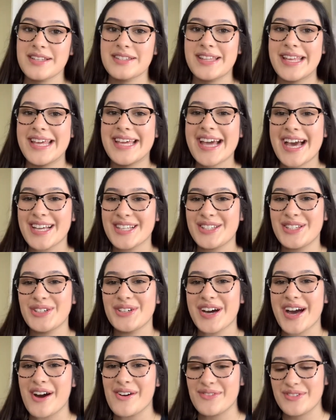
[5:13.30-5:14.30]
thing i do
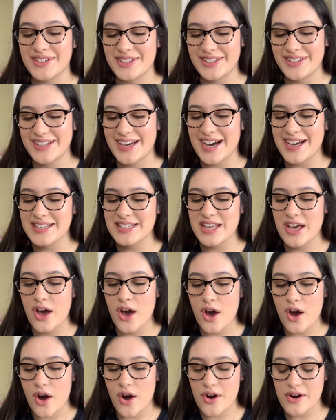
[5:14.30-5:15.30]
have for you guys
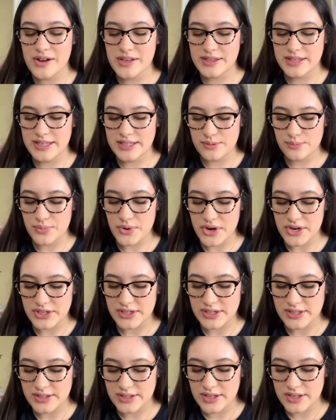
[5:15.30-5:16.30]
are these
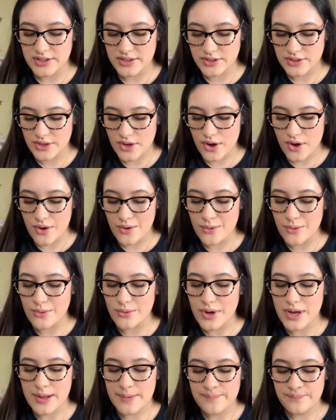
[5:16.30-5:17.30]
brushes
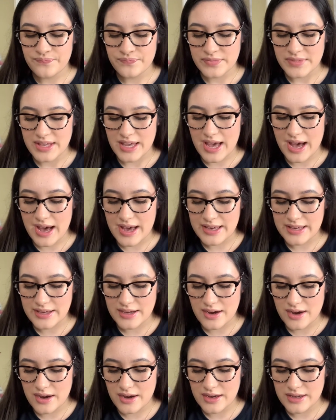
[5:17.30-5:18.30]
so i
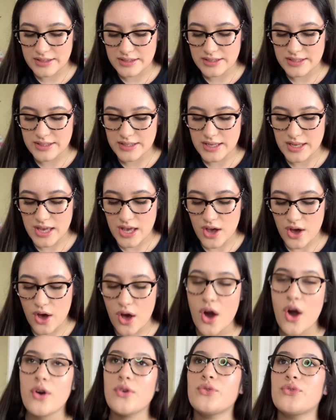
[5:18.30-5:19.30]
got
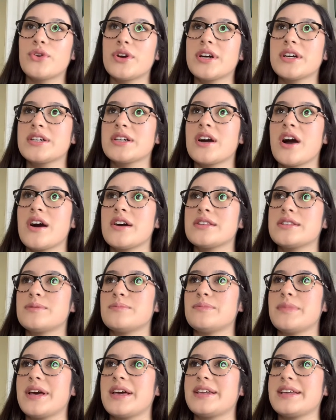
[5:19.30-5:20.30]
Ulta
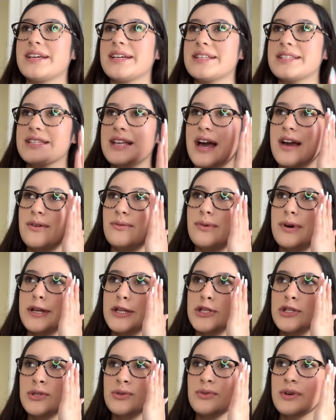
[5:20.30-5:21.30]
Cosmetics. I
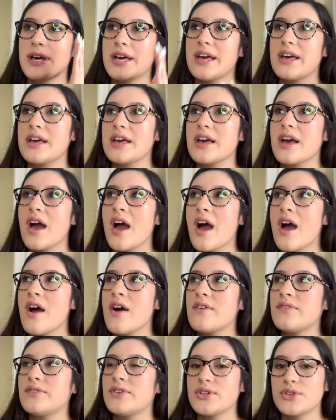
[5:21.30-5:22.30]
went to a
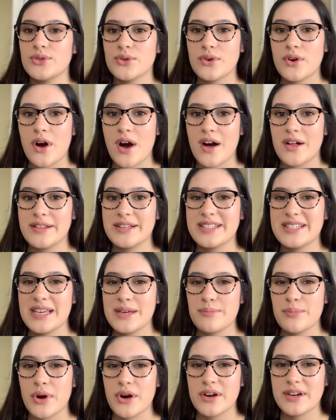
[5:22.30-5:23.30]
virtual holiday
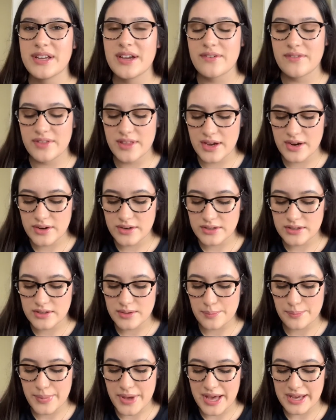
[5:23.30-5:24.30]
party of theirs
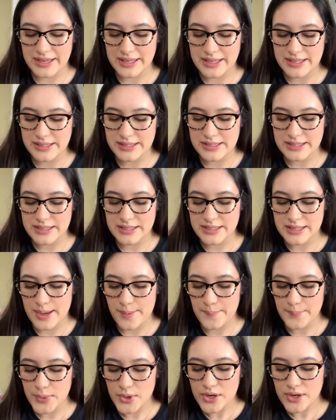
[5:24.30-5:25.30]
back in
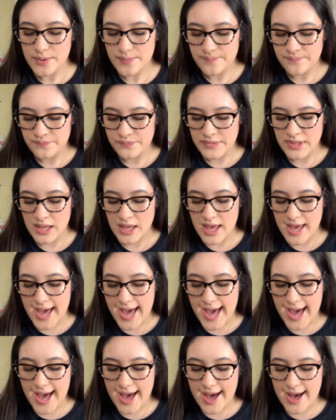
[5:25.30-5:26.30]
December
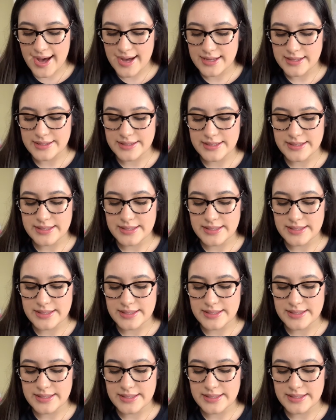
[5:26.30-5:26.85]
and